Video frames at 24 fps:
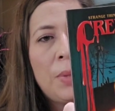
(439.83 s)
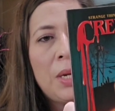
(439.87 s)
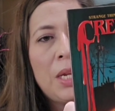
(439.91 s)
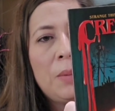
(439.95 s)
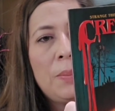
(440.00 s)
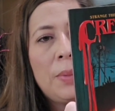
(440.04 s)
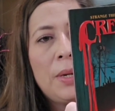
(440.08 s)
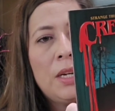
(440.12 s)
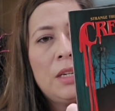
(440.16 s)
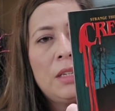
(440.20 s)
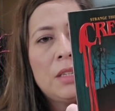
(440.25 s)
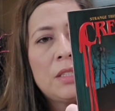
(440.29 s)

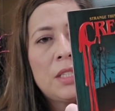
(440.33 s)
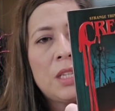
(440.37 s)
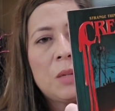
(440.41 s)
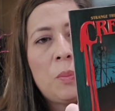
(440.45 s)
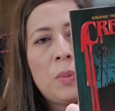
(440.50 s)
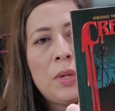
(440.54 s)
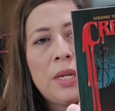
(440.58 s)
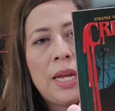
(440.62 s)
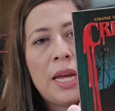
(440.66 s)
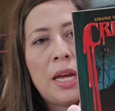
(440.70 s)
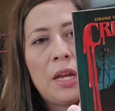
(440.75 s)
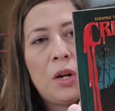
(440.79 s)
Pen Pals, the
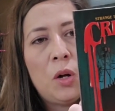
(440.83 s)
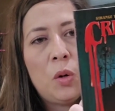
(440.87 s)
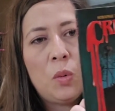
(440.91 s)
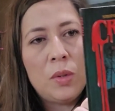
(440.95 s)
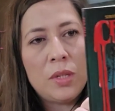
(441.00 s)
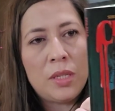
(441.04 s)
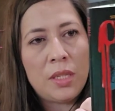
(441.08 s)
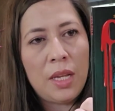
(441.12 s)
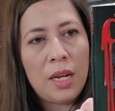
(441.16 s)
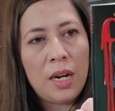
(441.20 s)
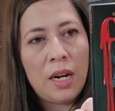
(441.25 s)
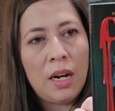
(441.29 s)
piano
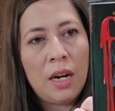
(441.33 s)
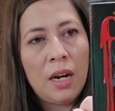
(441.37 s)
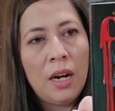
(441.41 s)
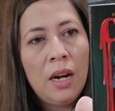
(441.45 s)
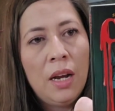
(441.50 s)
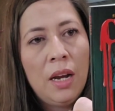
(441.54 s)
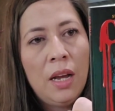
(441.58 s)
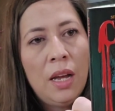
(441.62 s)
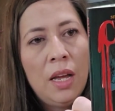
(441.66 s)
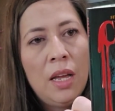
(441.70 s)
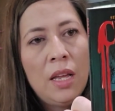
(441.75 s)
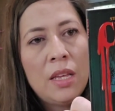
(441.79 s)
was there.